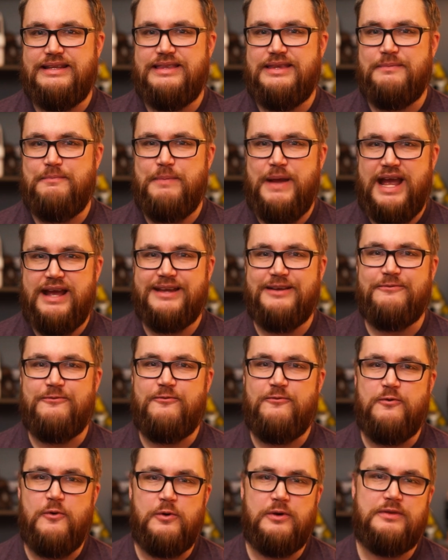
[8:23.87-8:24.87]
the back and
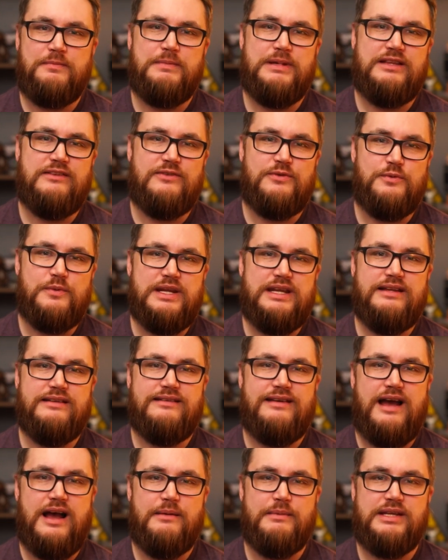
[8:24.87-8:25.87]
forth between
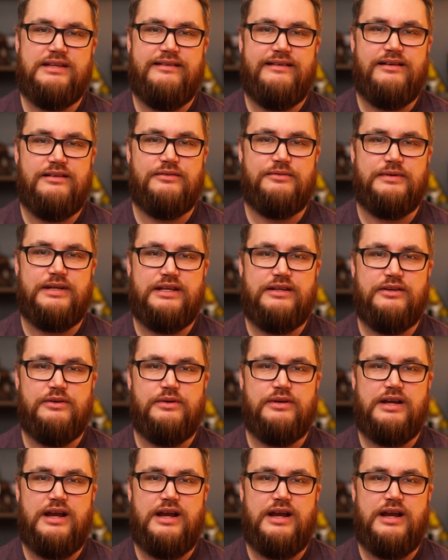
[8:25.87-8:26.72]
Tommy Tallarico